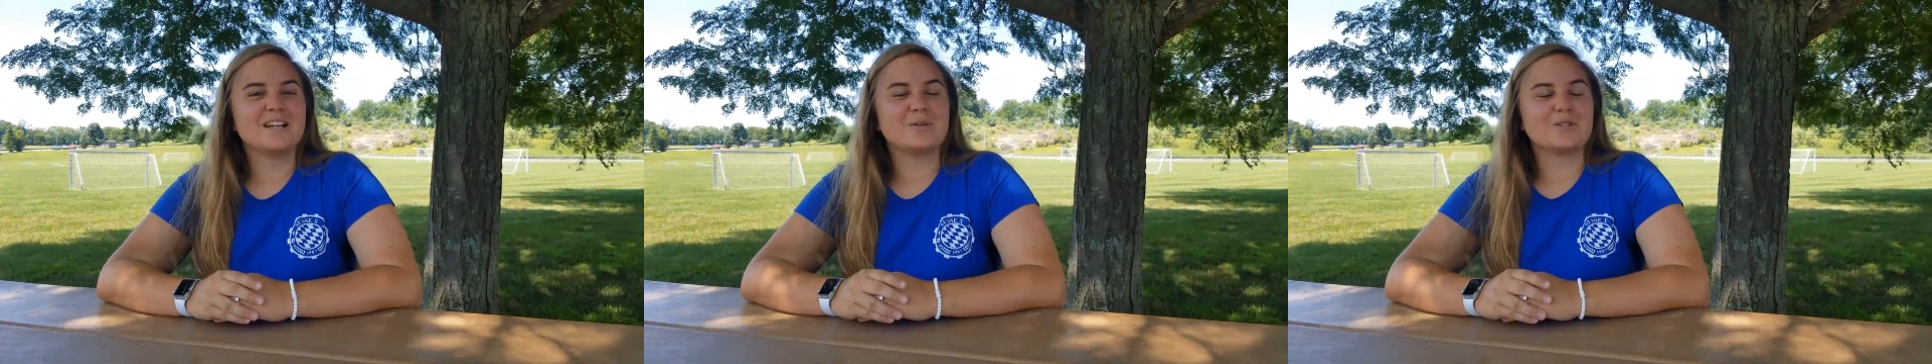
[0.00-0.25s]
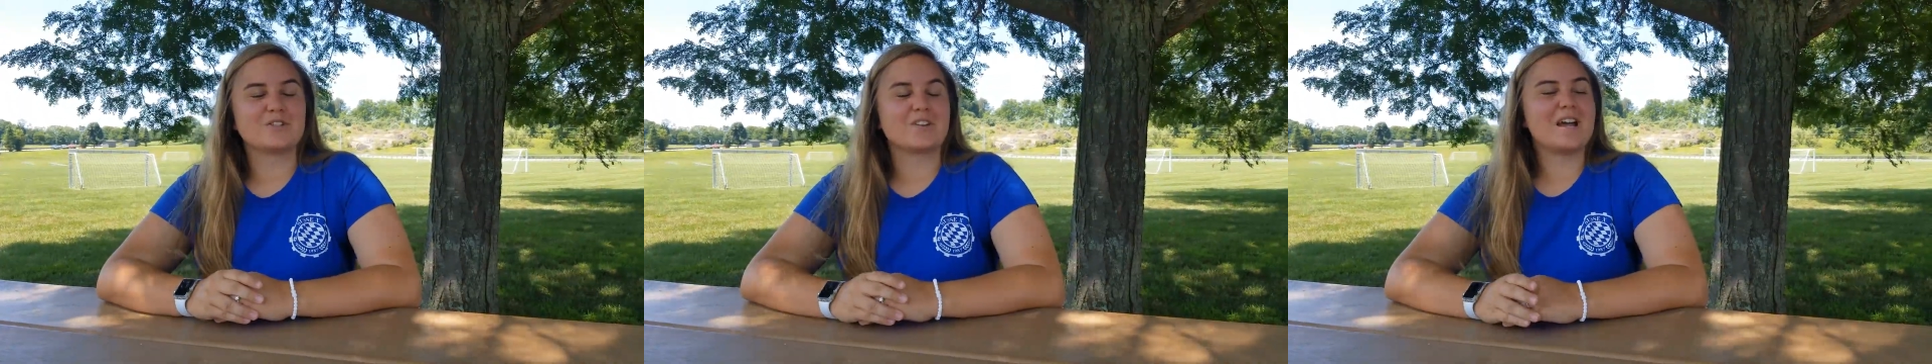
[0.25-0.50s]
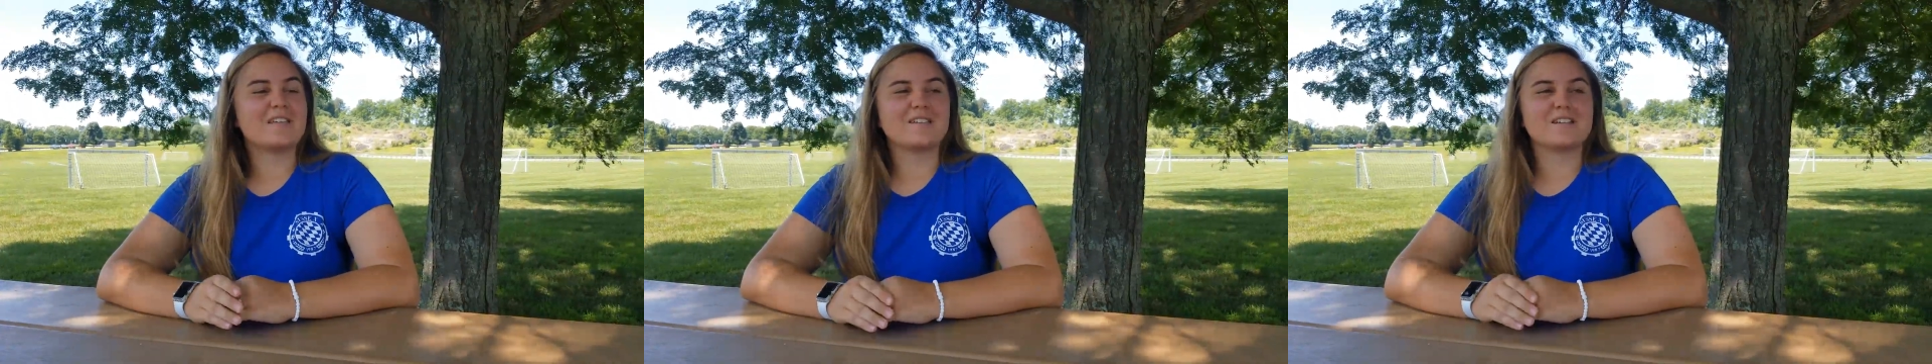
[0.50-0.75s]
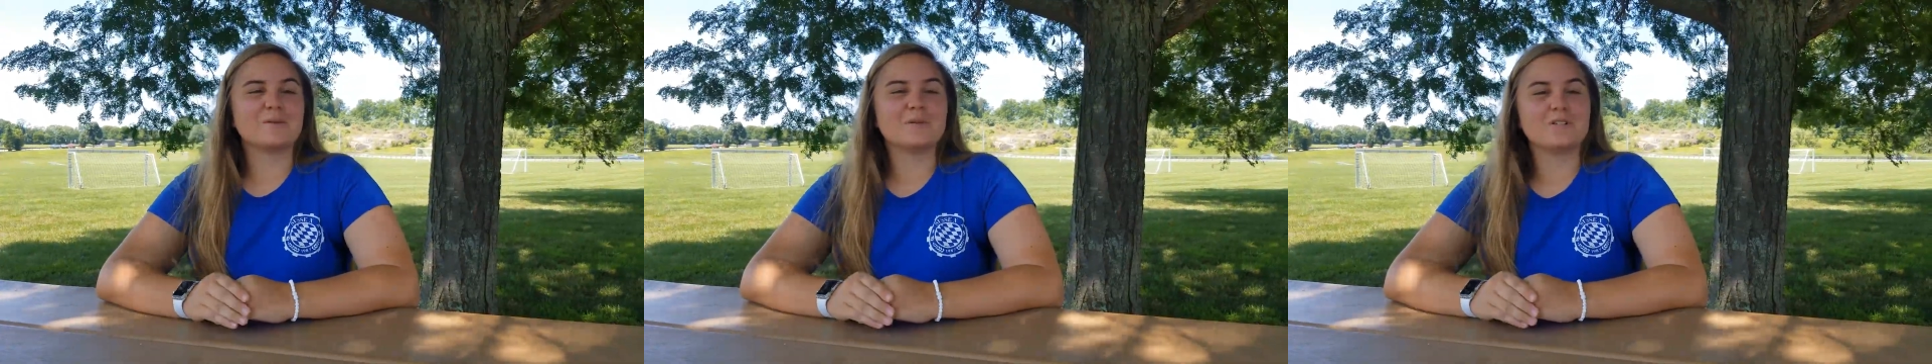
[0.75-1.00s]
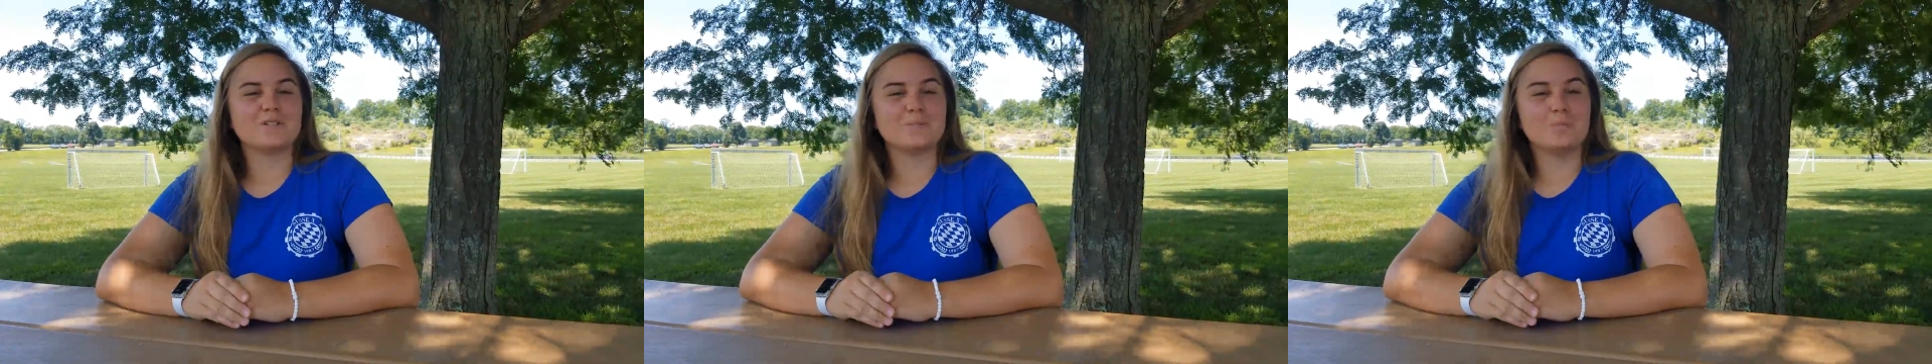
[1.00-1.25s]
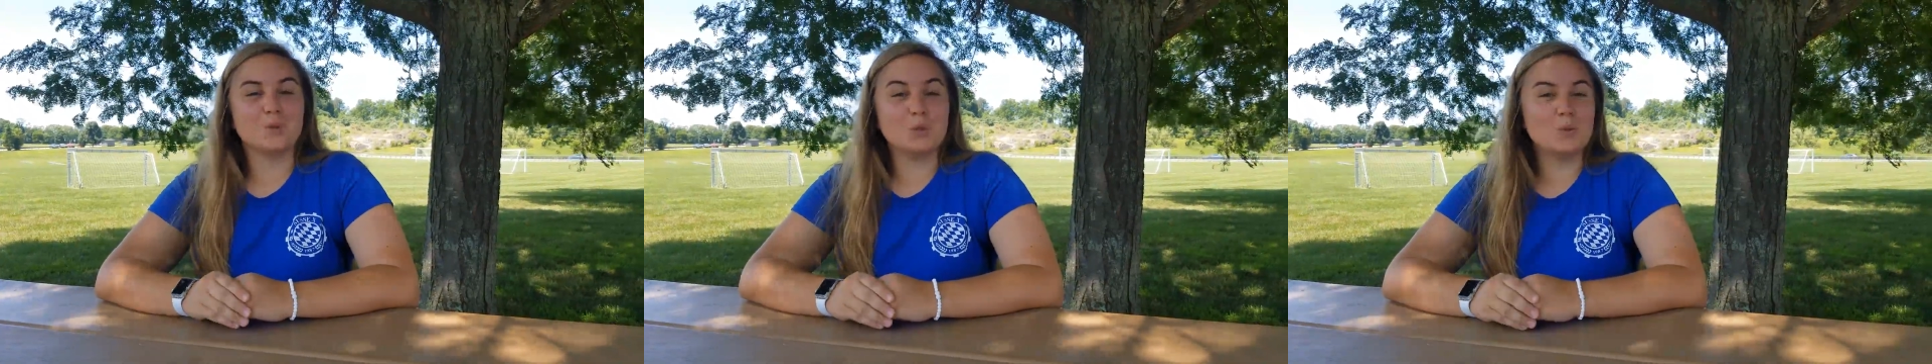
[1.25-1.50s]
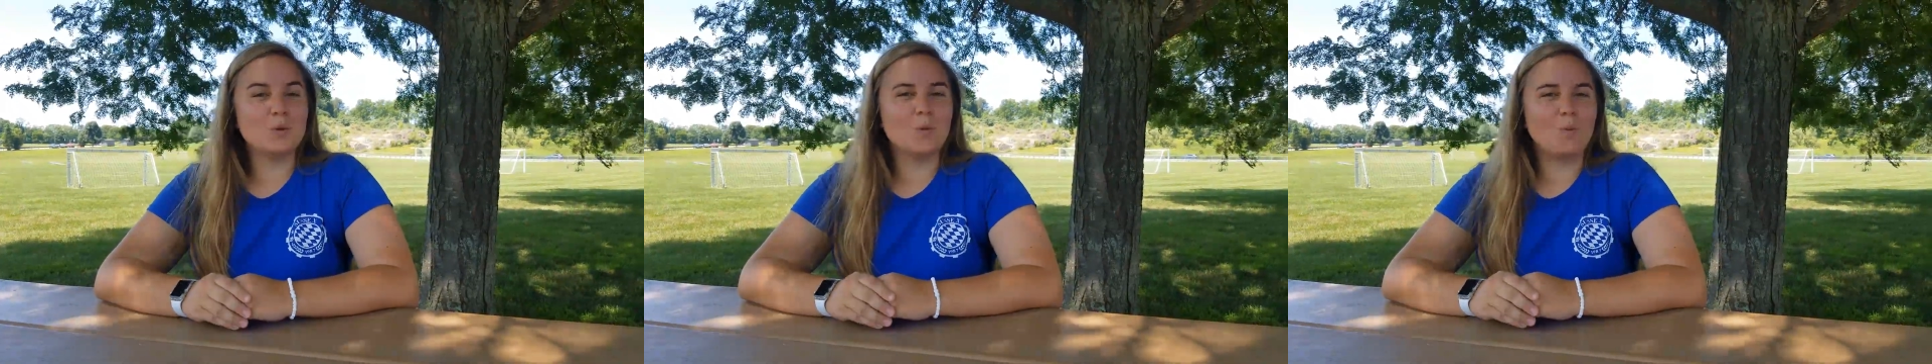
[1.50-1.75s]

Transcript: And it was great that it was blue or